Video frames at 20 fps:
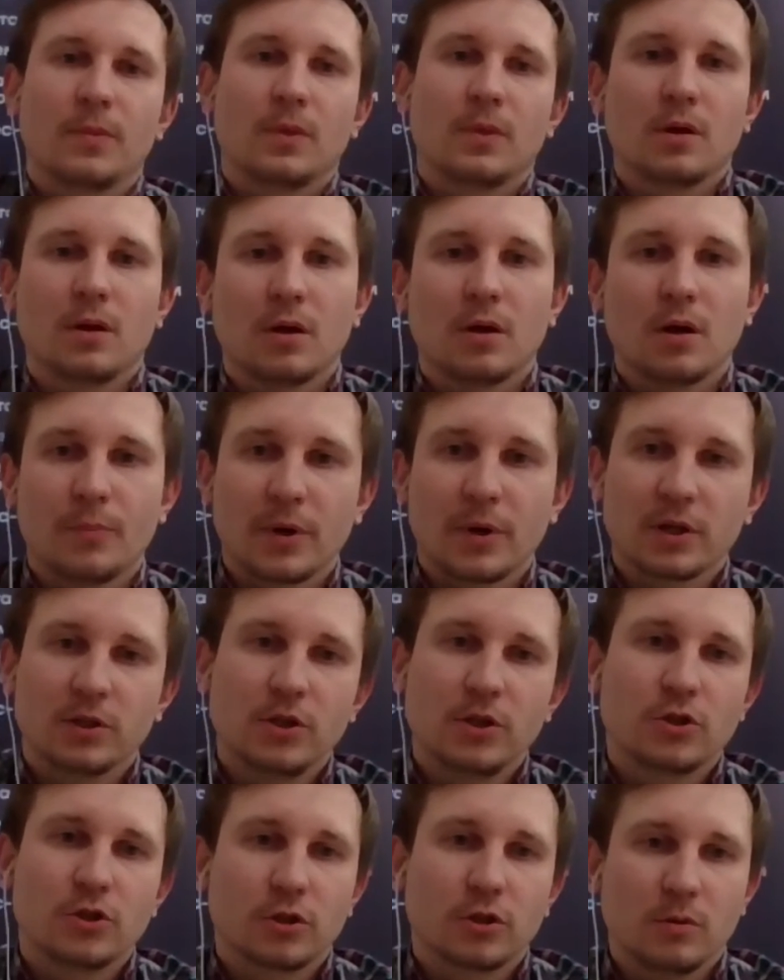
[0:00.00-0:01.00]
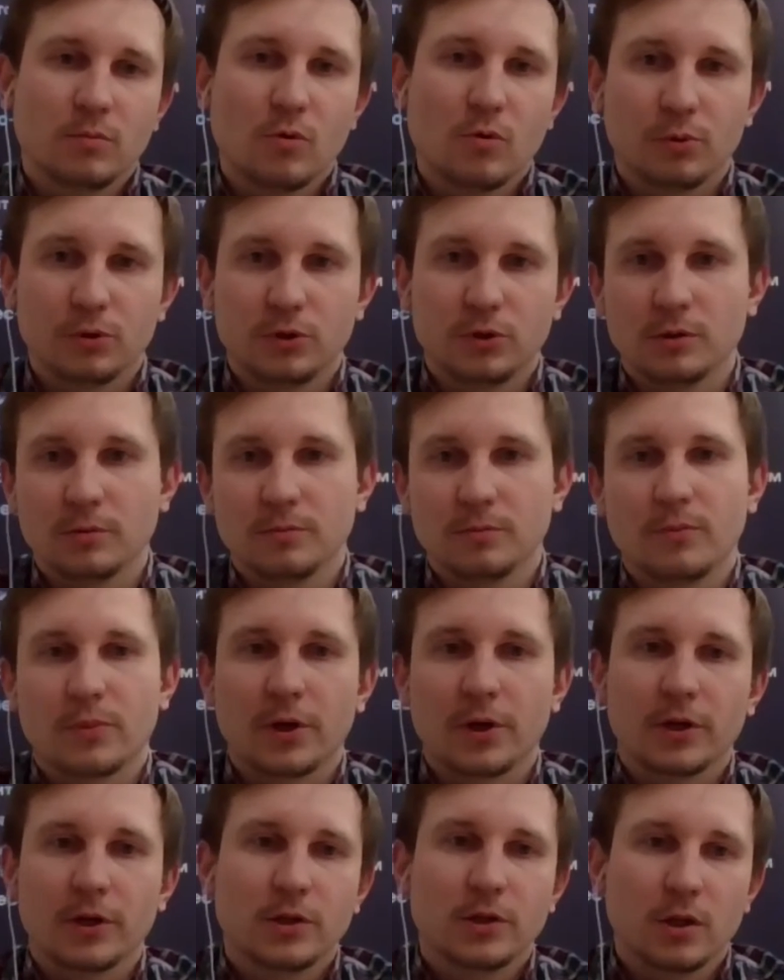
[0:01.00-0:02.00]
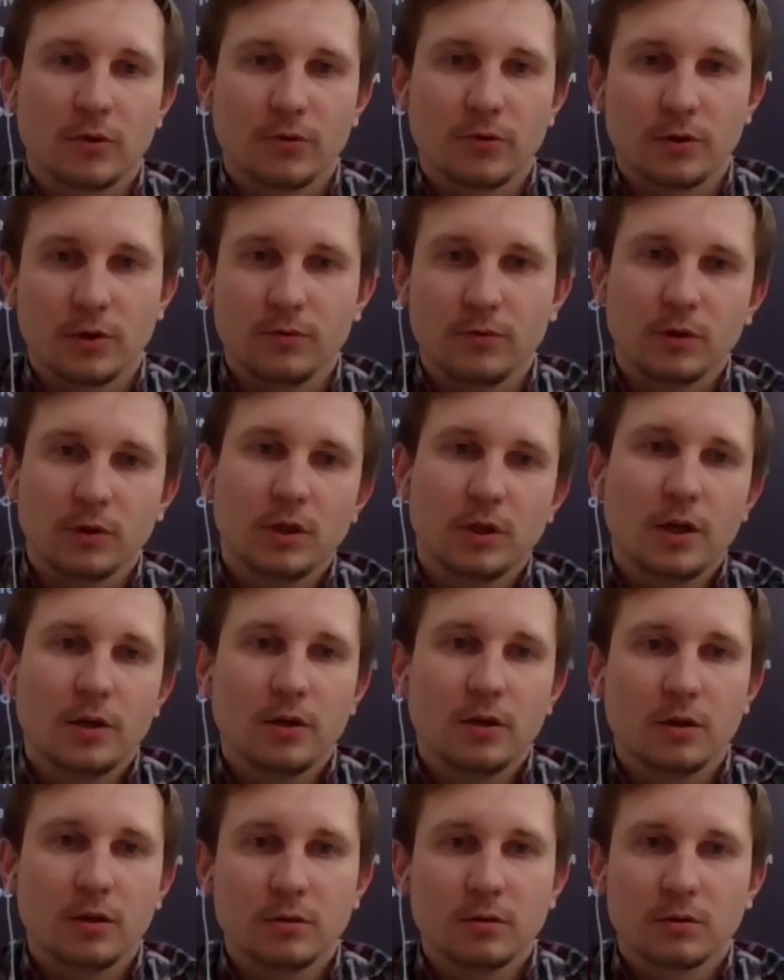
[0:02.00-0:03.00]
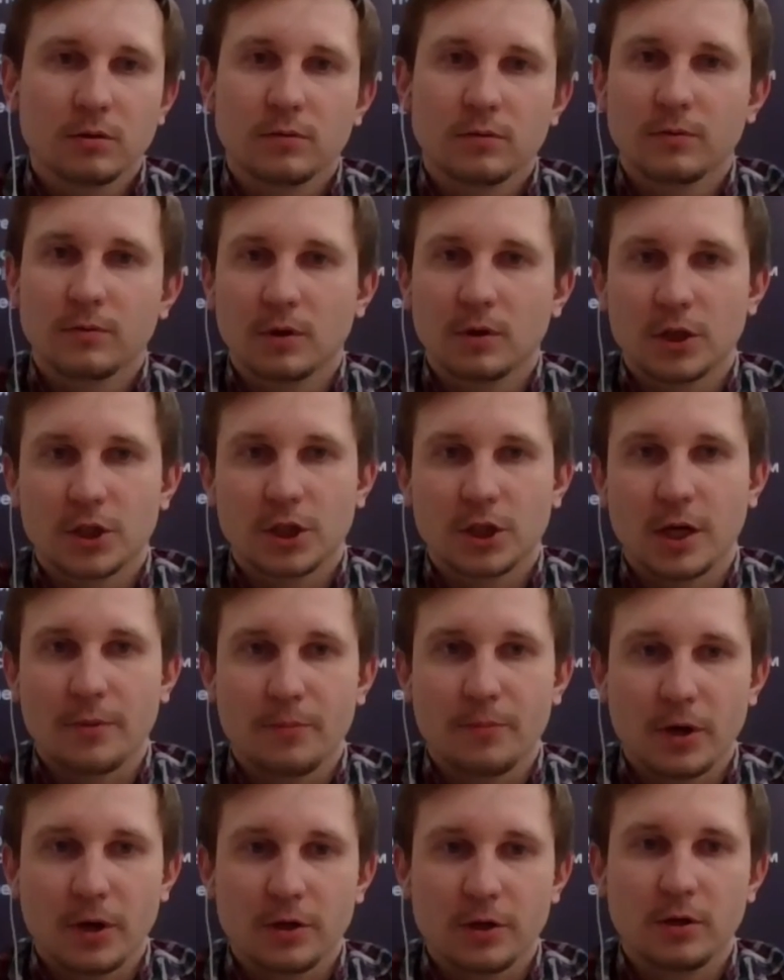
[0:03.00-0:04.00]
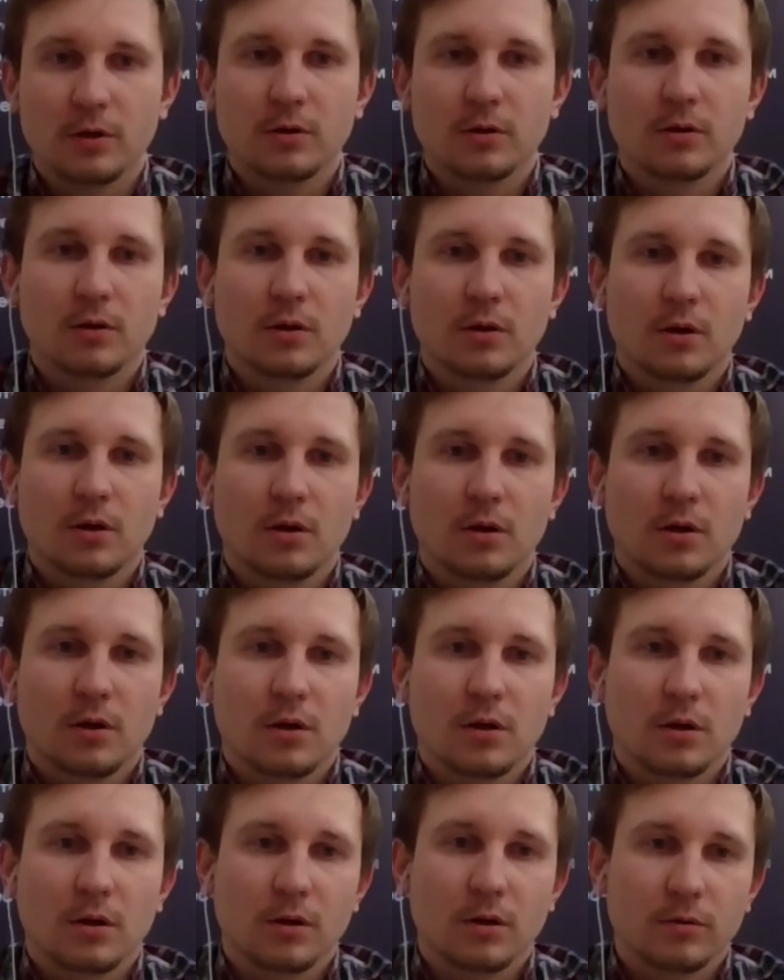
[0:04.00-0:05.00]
I would like to talk about some practical implementation and design.